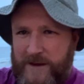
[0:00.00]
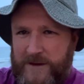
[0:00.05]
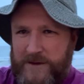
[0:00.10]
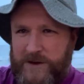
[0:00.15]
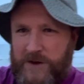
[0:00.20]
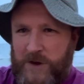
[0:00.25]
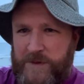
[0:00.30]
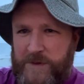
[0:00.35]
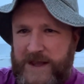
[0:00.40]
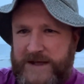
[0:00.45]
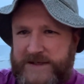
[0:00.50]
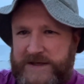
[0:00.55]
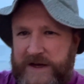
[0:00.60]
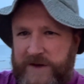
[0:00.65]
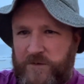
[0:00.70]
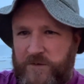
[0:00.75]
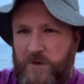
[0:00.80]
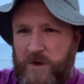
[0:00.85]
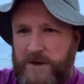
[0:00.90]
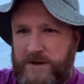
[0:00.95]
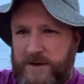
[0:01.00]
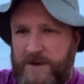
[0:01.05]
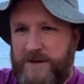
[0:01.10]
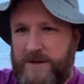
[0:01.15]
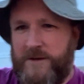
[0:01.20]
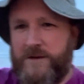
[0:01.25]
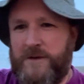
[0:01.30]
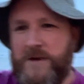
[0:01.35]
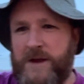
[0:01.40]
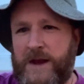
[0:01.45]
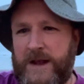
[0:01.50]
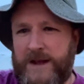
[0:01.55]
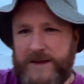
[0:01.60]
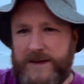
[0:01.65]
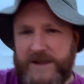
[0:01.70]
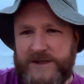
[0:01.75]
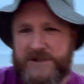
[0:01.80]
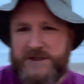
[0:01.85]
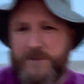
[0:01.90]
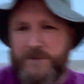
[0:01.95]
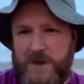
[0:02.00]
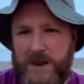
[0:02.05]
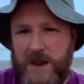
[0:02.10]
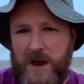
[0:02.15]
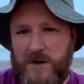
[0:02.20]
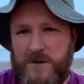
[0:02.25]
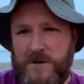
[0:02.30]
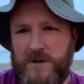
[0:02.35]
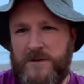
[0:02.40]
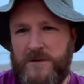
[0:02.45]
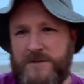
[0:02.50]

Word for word: God bless everyone. Links are below.